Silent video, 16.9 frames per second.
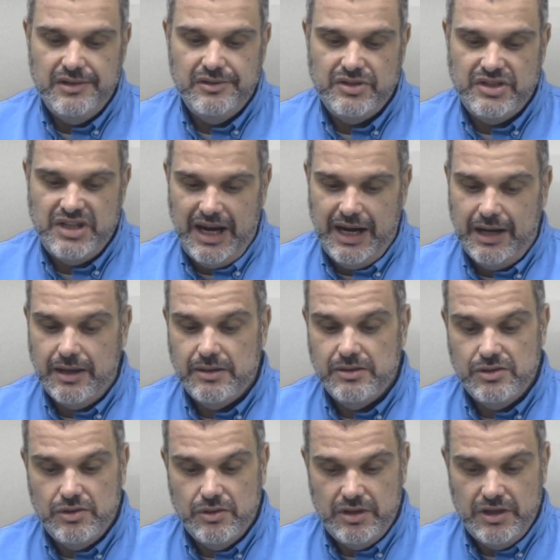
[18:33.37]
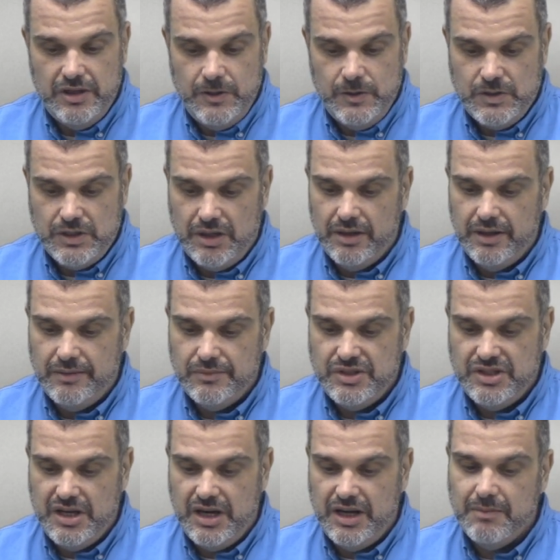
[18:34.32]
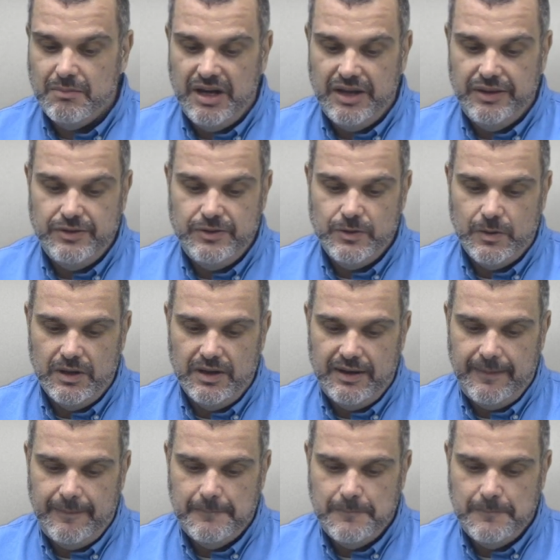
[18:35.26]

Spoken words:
Jack, Julian, and Charlotte were standing by the door,